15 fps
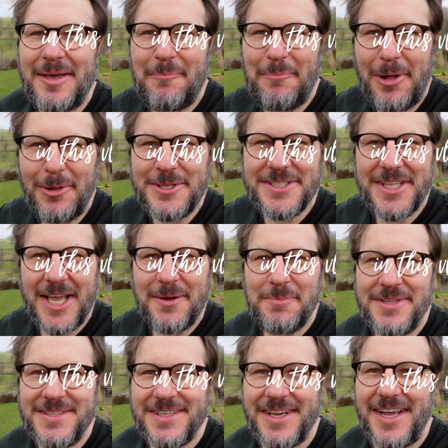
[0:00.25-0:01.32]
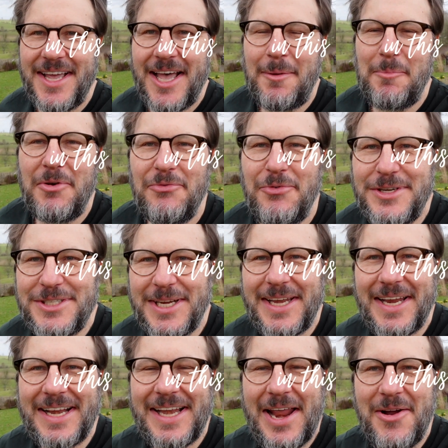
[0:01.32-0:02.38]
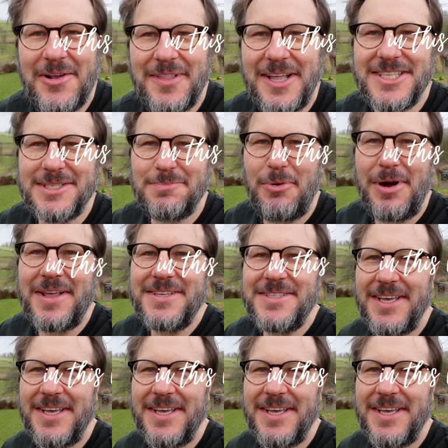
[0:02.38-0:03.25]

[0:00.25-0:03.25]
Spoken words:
a bold statement today. I'm officially declaring that spring is